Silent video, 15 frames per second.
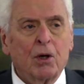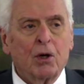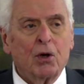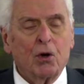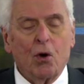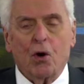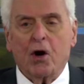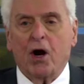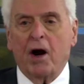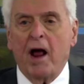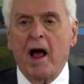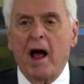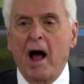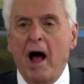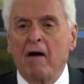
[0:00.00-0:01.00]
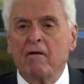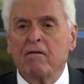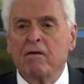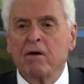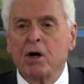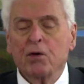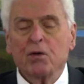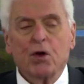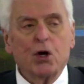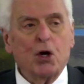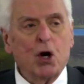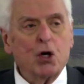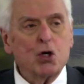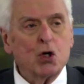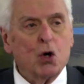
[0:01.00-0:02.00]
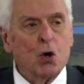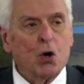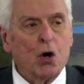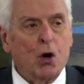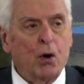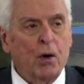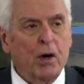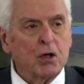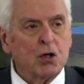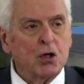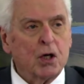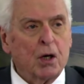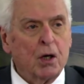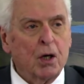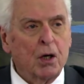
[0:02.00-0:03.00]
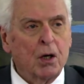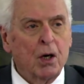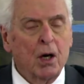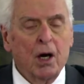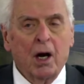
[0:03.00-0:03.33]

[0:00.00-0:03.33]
you can have the digital currency